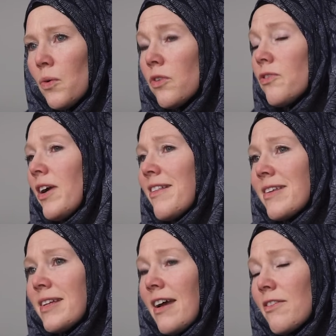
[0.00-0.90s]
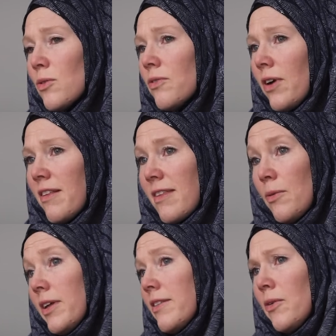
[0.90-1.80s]
older friends and high school friends,
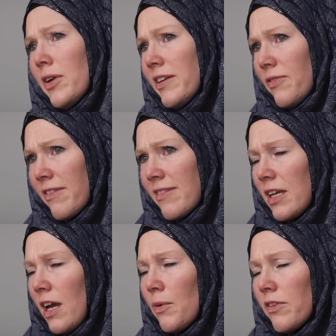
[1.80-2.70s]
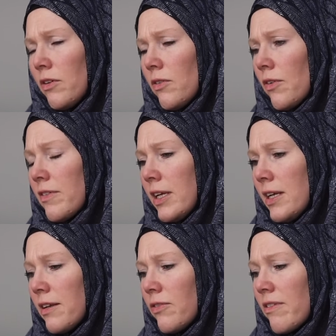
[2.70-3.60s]
they were in a different city. I went to
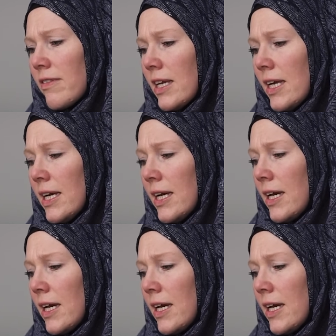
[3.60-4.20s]
university in a different city.